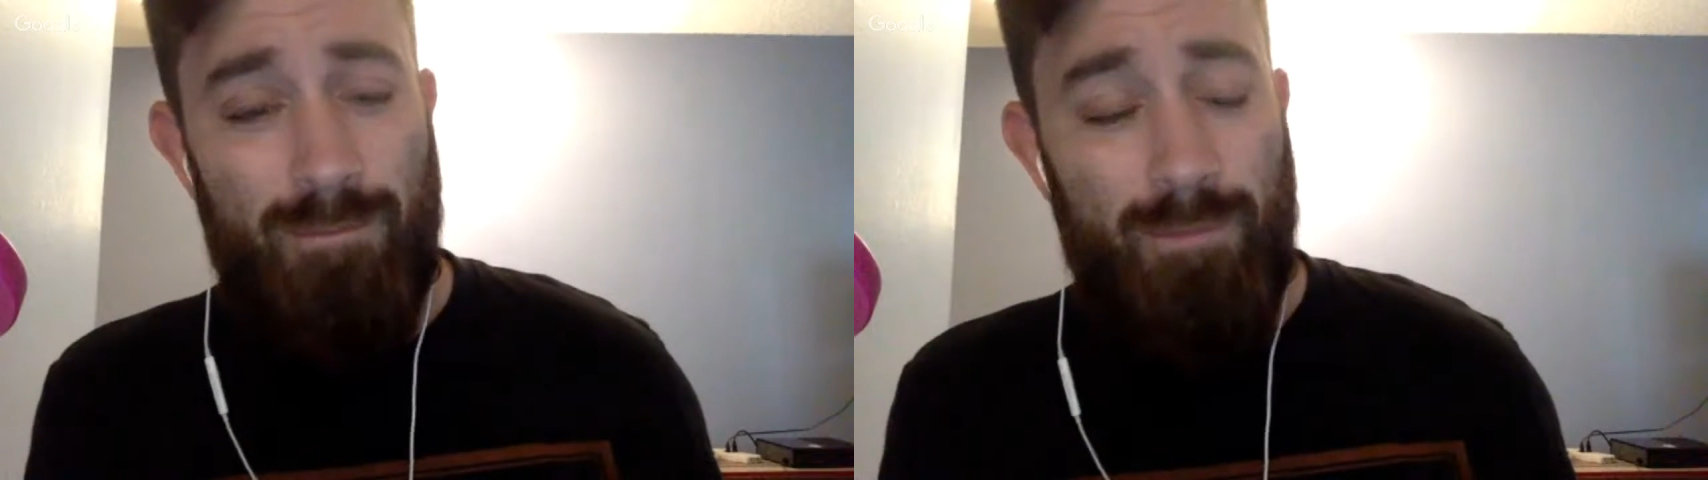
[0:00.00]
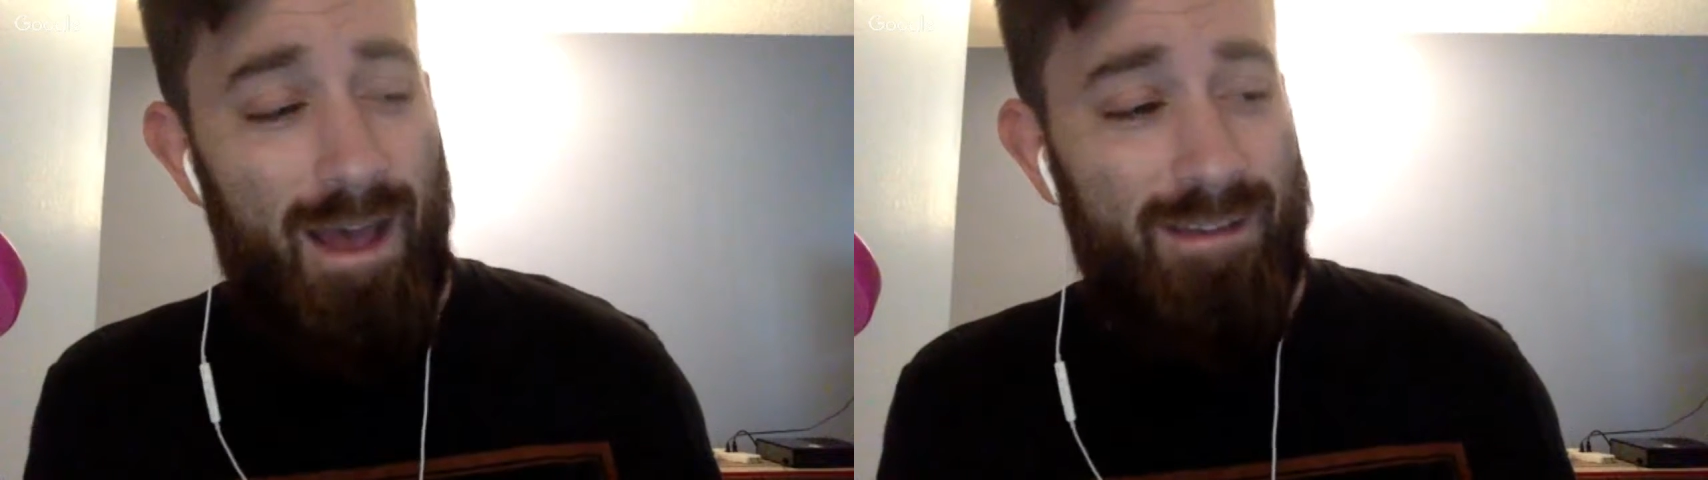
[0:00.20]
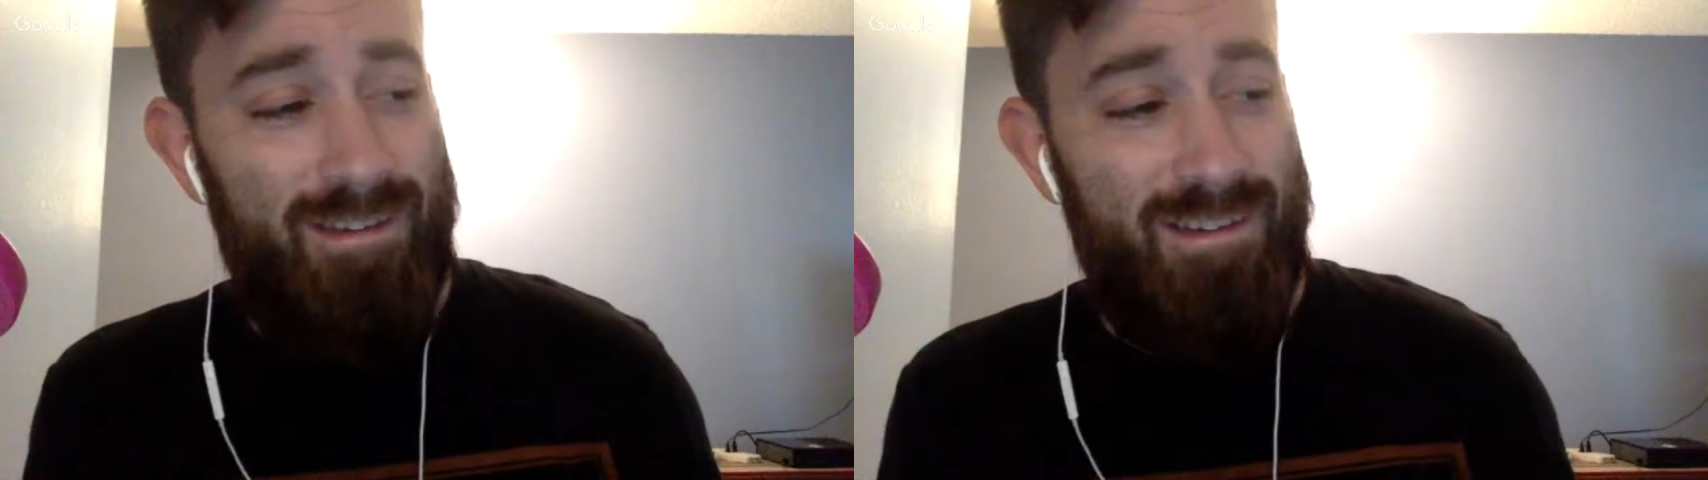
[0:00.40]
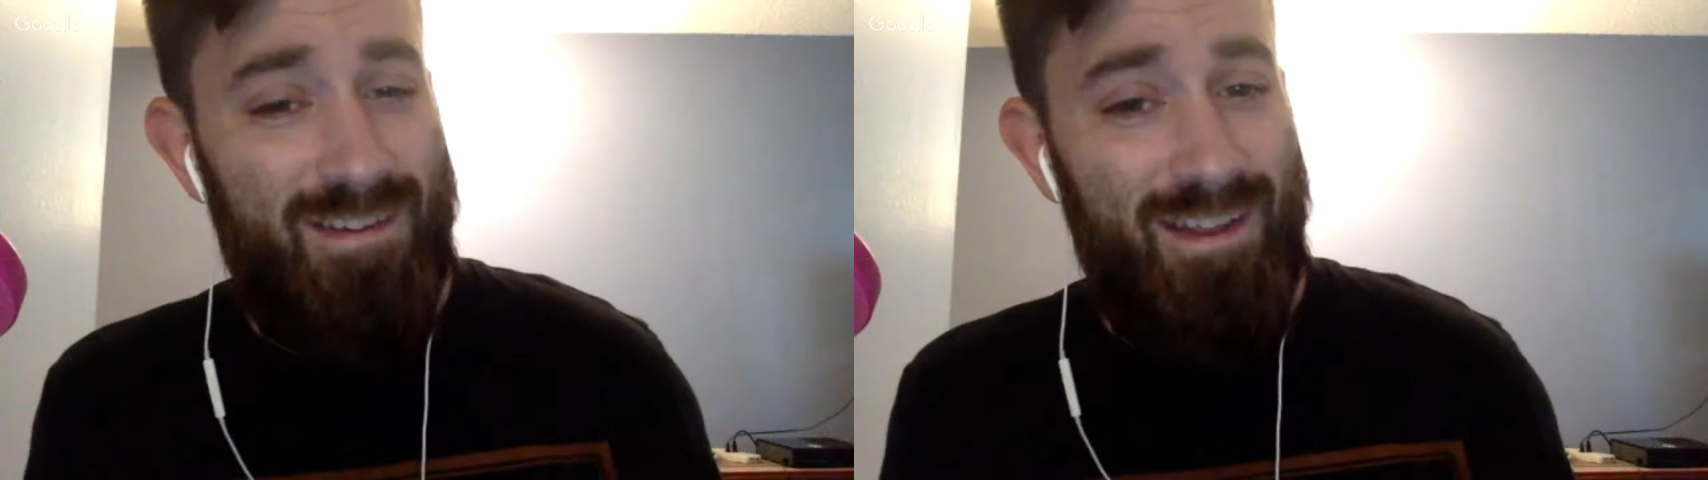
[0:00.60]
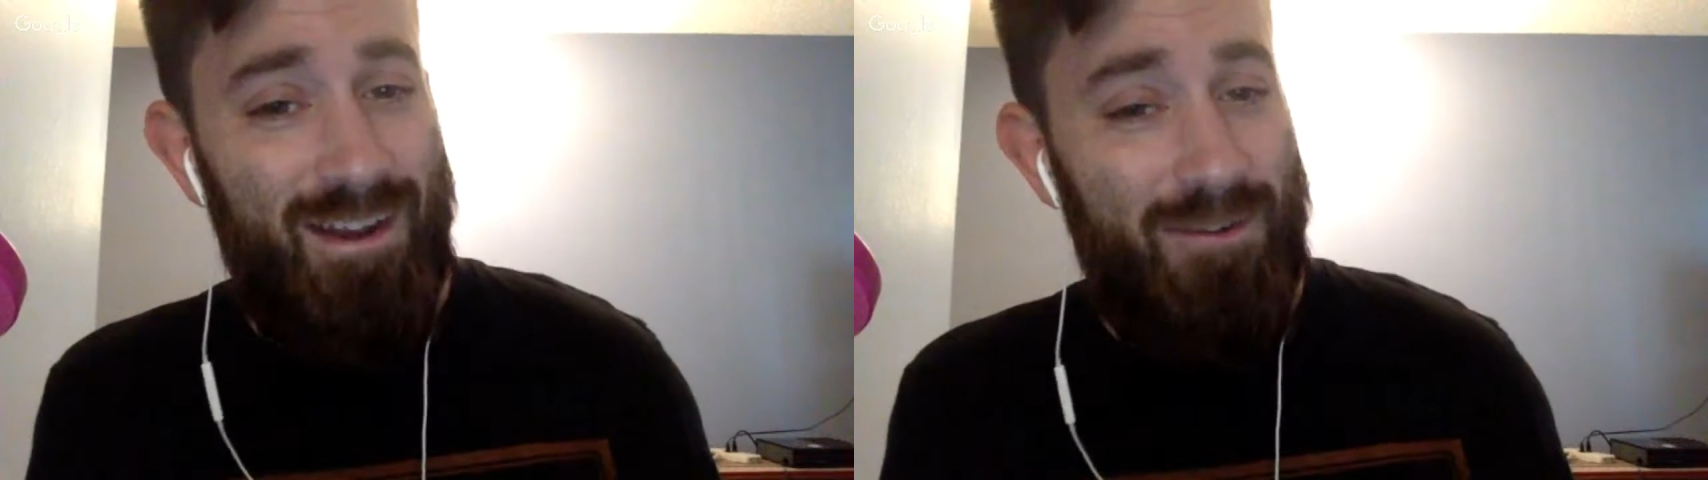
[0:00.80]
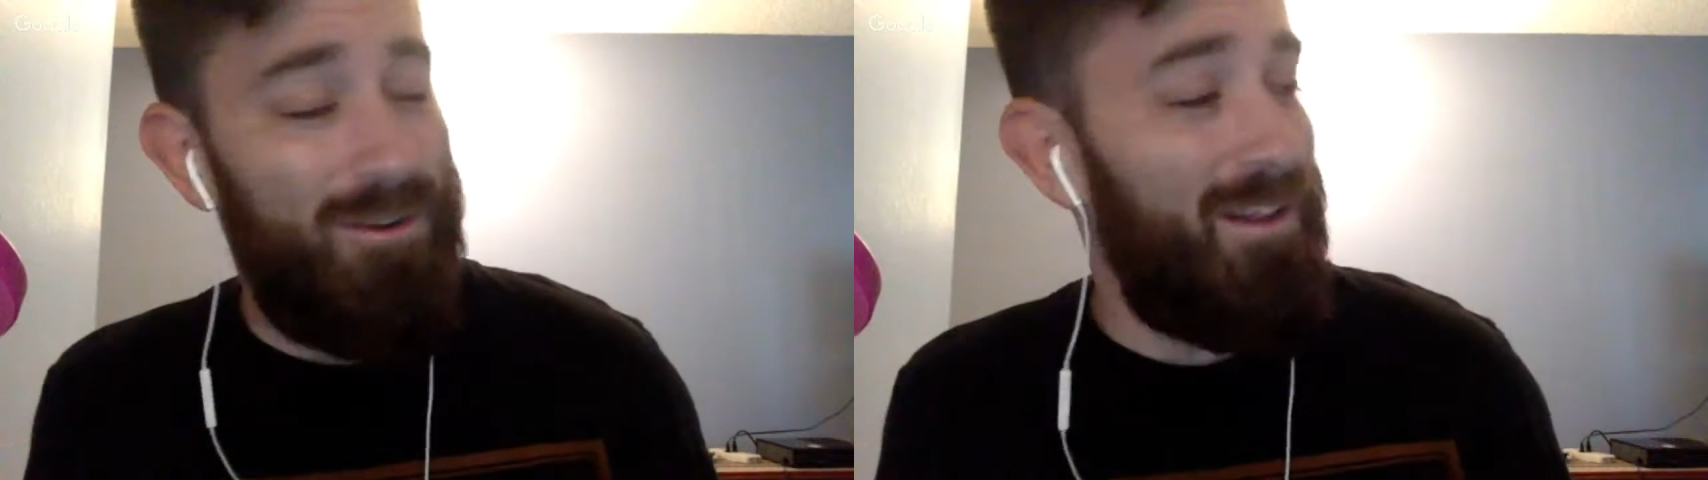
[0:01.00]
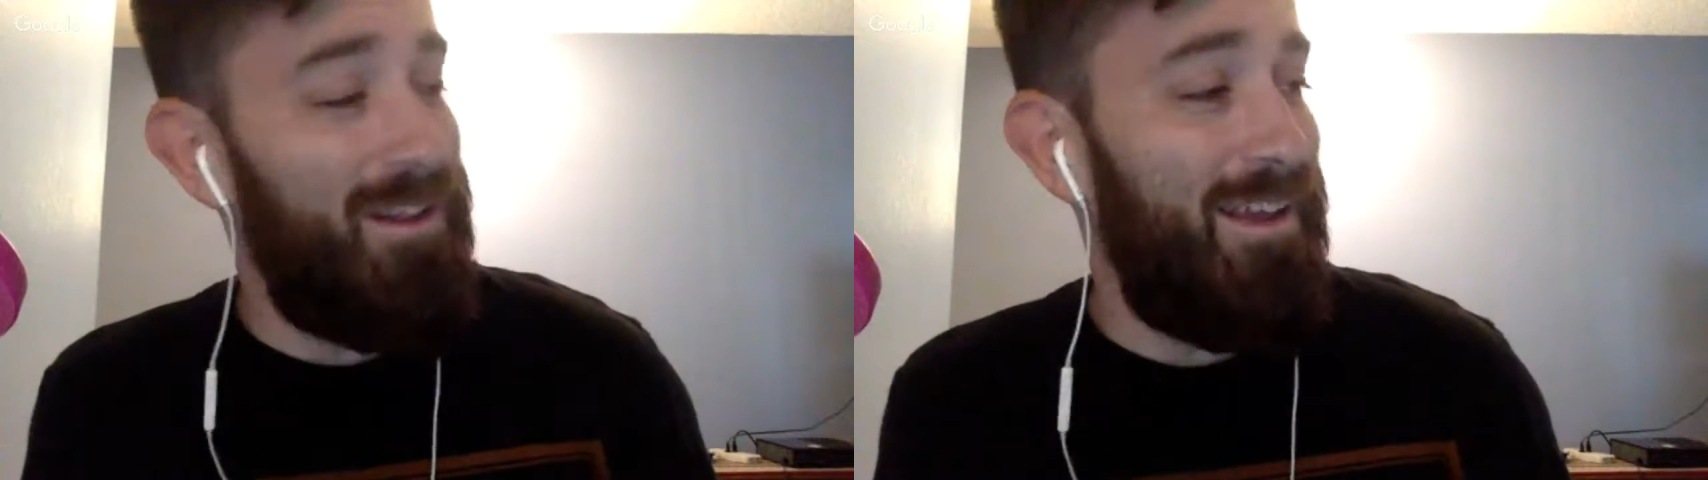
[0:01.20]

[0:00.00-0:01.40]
passes, and I realized